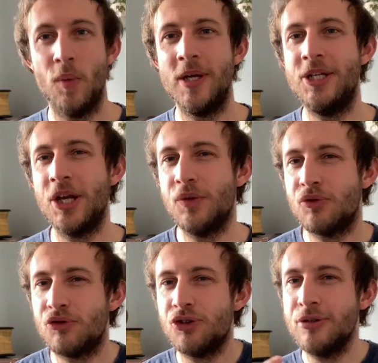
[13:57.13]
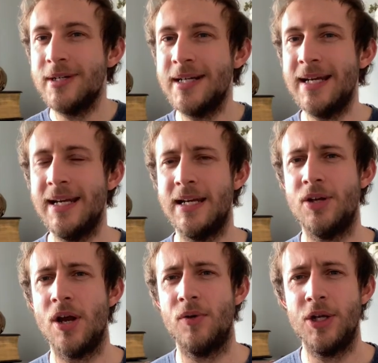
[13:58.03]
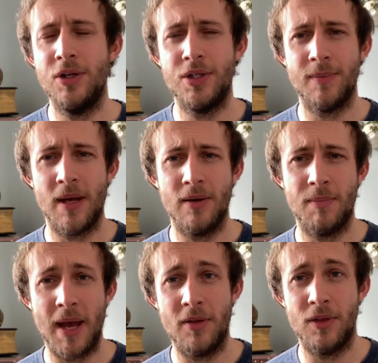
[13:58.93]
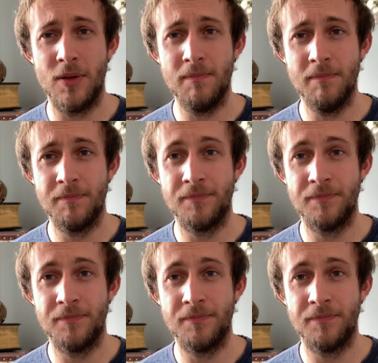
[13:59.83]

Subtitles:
we don't really know a huge amount about them,